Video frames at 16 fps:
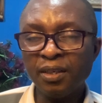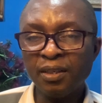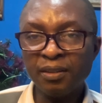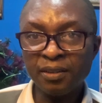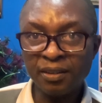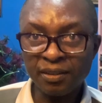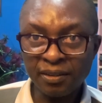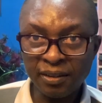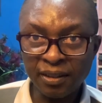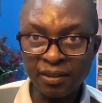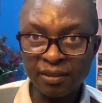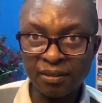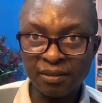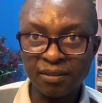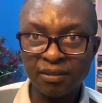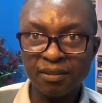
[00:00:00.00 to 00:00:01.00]
the state
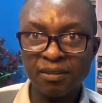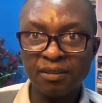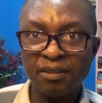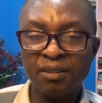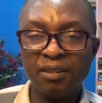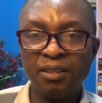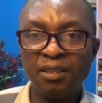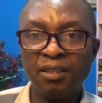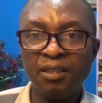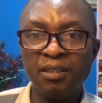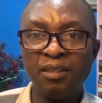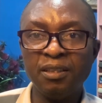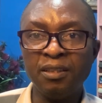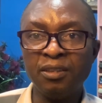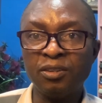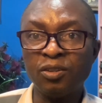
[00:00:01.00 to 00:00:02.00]

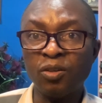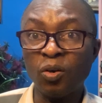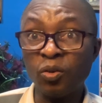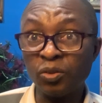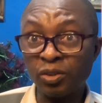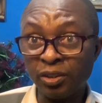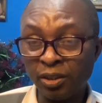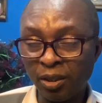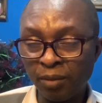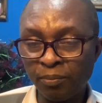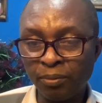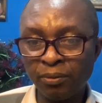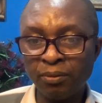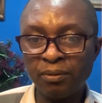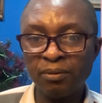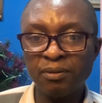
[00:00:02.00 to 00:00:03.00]
is
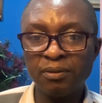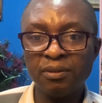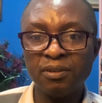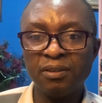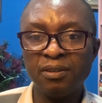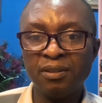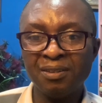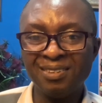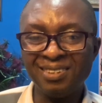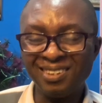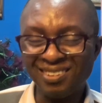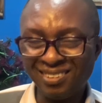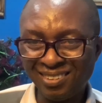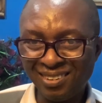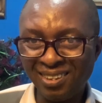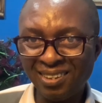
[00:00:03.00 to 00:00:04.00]
unstable. The
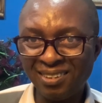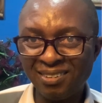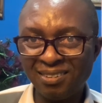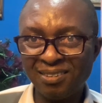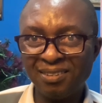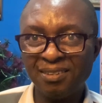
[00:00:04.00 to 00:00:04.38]
state